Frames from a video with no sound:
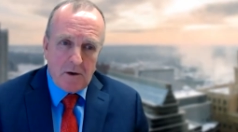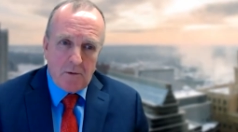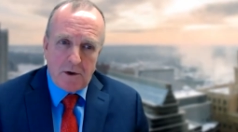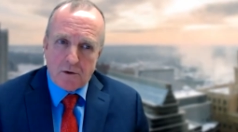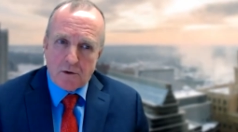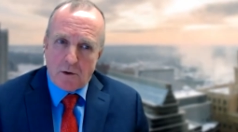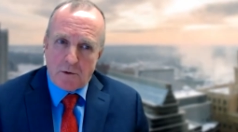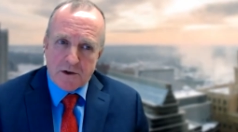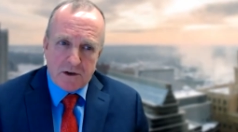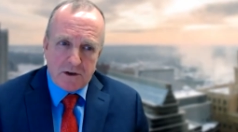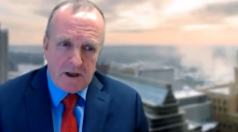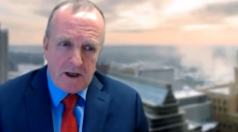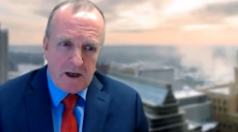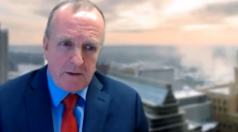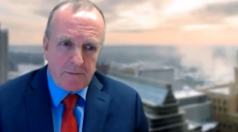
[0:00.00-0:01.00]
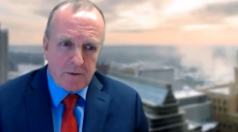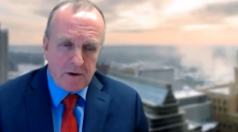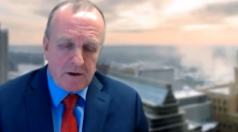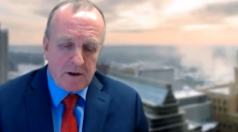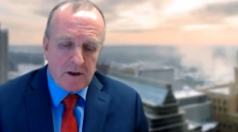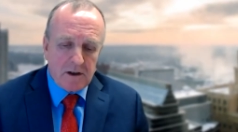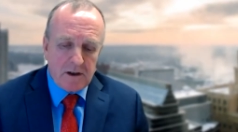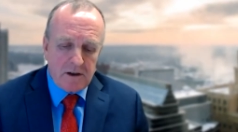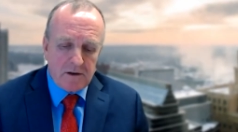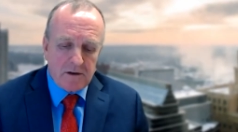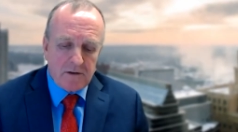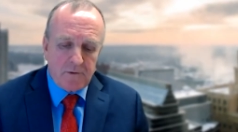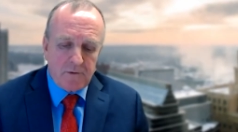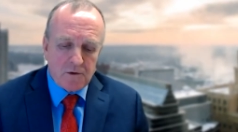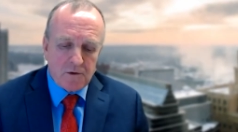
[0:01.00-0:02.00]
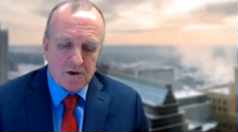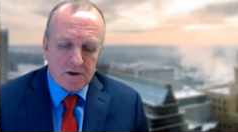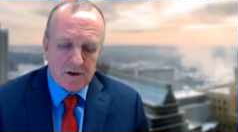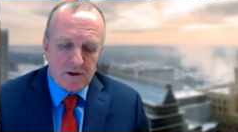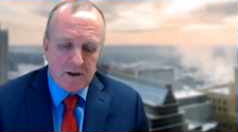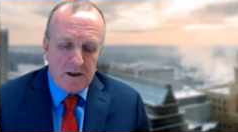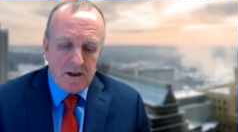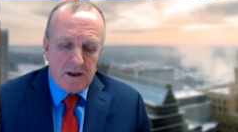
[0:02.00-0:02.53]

we don't know what's going to happen uh, in the future.